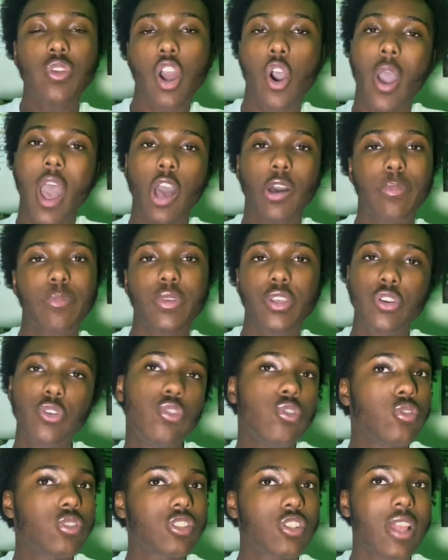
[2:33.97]
help
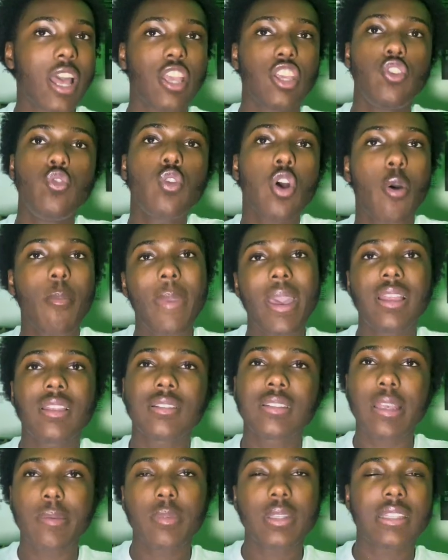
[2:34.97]
you so that you don't make the
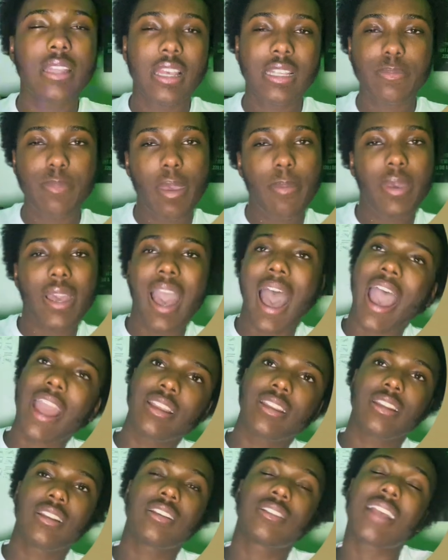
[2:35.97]
same mistakes maybe I
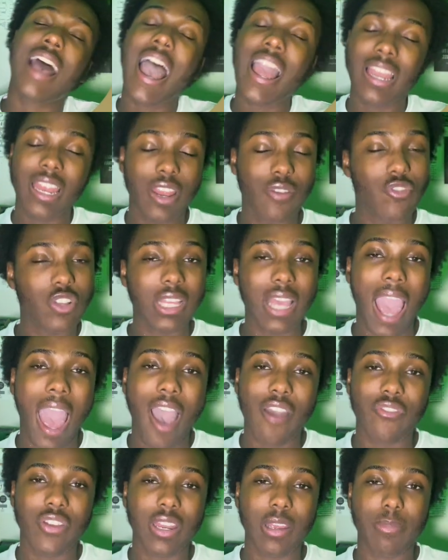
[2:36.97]
did, because I didn't really
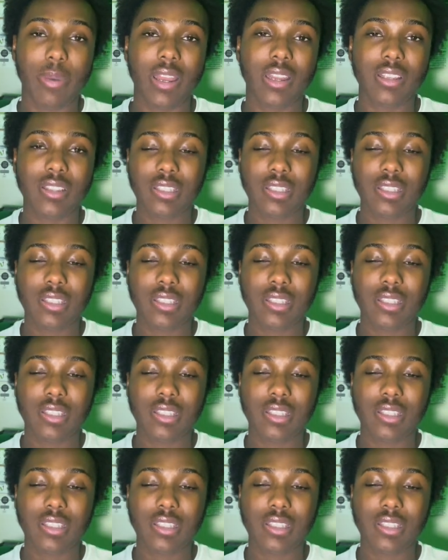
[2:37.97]
have anybody.